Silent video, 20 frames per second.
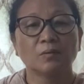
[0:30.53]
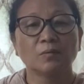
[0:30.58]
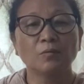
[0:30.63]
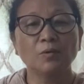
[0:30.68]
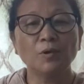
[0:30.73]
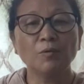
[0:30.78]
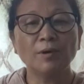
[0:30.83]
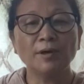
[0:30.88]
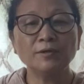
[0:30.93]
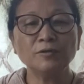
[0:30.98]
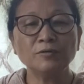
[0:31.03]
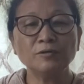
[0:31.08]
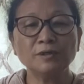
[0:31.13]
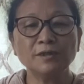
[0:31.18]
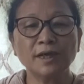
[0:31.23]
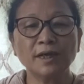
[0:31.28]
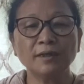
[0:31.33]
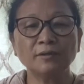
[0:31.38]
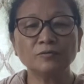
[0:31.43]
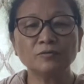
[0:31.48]
We want to
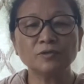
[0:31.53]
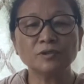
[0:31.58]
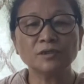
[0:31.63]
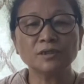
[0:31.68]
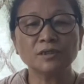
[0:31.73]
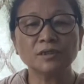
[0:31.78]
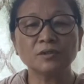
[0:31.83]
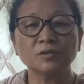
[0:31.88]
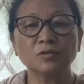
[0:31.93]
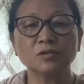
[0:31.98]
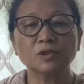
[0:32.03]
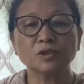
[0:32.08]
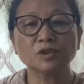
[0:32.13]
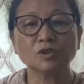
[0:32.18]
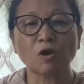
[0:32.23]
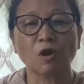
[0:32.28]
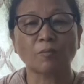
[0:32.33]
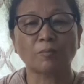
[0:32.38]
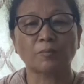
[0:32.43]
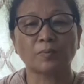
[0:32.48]
tell Twitter to
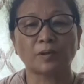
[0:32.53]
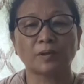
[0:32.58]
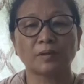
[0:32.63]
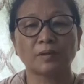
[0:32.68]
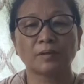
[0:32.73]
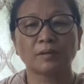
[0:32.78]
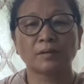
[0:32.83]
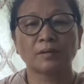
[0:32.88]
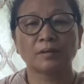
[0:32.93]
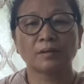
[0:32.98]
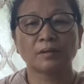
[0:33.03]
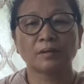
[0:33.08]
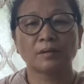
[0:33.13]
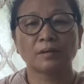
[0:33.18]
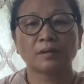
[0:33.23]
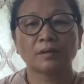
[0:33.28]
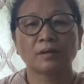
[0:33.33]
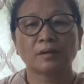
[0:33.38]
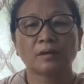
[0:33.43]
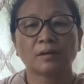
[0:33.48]
stop
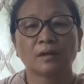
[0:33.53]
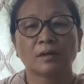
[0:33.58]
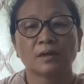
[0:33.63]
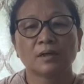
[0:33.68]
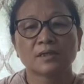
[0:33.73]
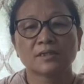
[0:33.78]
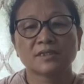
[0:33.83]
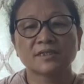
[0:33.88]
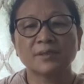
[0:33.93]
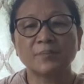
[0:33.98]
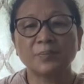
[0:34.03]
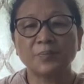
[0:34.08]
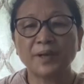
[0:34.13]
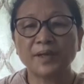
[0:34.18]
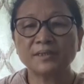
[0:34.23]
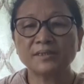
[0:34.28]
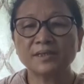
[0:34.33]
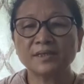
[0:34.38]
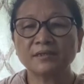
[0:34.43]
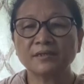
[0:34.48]

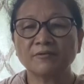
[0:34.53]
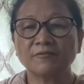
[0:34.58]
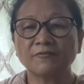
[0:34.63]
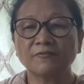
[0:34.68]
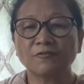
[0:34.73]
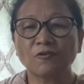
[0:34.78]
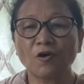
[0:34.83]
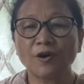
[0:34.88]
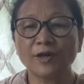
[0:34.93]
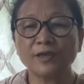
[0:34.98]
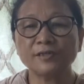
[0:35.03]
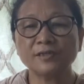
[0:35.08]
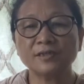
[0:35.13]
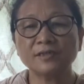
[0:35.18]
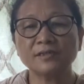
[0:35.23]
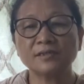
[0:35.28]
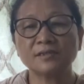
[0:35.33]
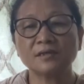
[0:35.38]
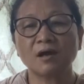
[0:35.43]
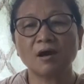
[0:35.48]
suppressing the
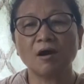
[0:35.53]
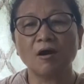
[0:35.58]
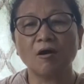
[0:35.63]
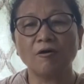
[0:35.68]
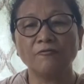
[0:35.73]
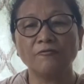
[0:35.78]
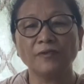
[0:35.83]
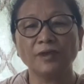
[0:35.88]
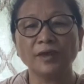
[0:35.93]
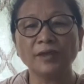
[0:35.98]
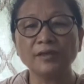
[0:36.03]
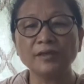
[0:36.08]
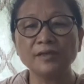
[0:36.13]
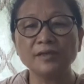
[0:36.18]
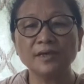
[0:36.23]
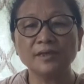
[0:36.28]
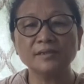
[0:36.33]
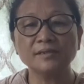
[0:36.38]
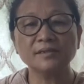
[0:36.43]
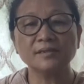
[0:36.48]
voices of
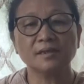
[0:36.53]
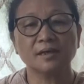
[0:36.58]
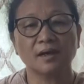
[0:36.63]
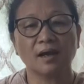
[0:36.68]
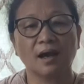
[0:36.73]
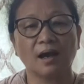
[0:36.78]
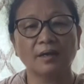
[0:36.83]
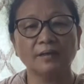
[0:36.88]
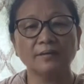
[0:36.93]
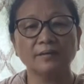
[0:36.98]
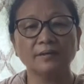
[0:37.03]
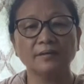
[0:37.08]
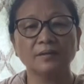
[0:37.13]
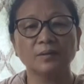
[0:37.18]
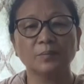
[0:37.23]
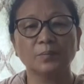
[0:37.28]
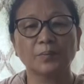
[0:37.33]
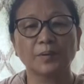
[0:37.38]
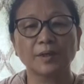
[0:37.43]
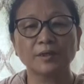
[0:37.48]
Indians under
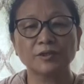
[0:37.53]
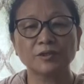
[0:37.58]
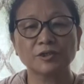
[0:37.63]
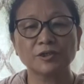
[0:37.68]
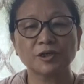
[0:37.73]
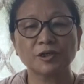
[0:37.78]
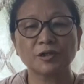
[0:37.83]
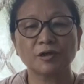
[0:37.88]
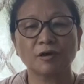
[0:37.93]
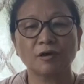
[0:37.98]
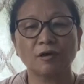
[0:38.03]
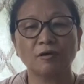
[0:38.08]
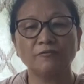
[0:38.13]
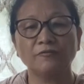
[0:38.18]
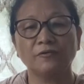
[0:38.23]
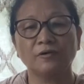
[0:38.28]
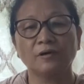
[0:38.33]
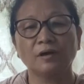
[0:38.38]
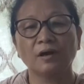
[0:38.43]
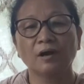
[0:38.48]
the pressure
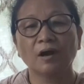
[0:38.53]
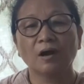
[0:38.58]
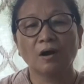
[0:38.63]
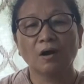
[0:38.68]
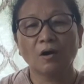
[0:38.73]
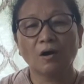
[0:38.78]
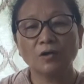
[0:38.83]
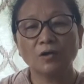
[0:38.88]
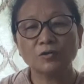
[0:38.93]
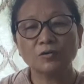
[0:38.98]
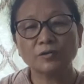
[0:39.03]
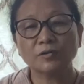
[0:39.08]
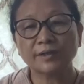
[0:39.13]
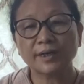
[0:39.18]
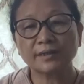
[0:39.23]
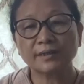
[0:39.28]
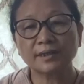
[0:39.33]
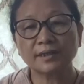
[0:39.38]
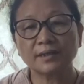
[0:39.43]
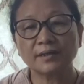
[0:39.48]
of
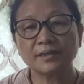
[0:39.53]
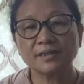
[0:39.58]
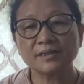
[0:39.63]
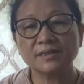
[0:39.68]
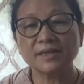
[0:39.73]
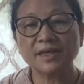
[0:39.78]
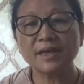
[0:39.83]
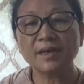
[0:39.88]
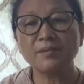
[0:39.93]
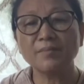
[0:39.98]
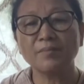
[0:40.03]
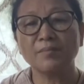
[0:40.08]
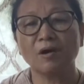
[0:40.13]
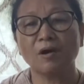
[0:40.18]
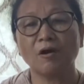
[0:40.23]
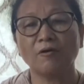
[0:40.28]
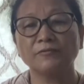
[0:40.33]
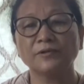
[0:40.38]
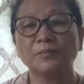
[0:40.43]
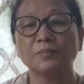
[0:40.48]
autocratic regime
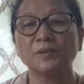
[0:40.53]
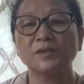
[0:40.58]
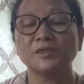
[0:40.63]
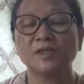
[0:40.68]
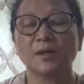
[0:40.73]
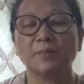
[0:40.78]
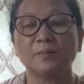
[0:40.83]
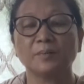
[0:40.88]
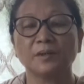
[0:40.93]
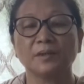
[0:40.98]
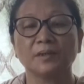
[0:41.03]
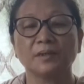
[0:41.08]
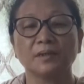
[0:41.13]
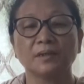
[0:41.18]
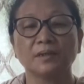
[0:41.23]
of the BJP.